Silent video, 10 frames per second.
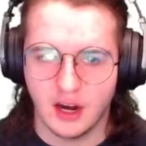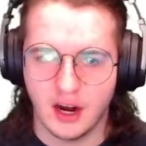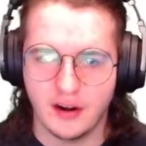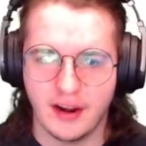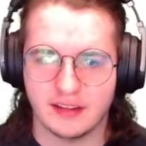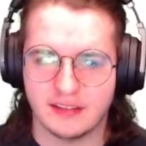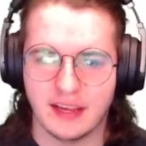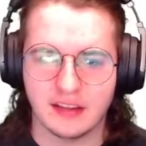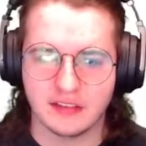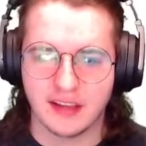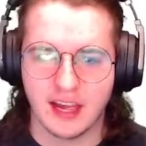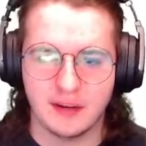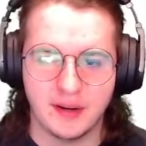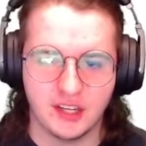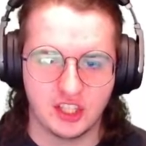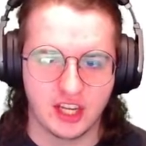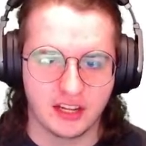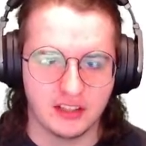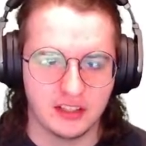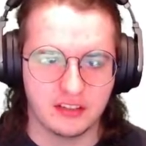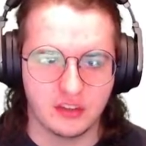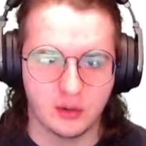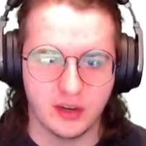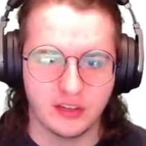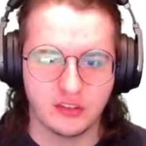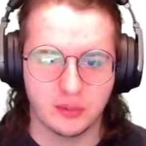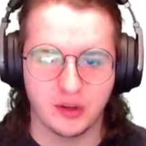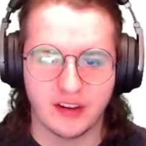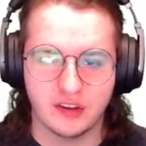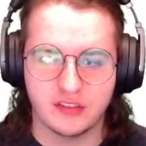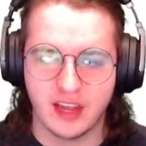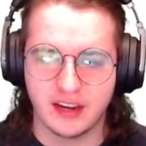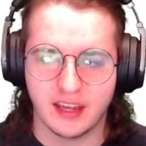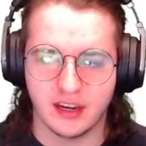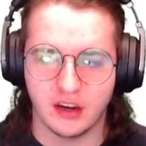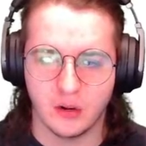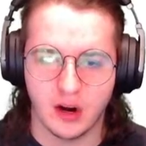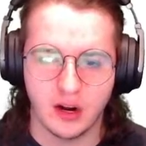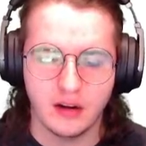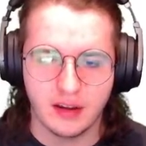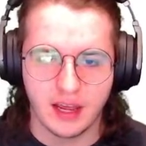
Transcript: Alright, take this anime checklist quiz to prove how dedicated you are,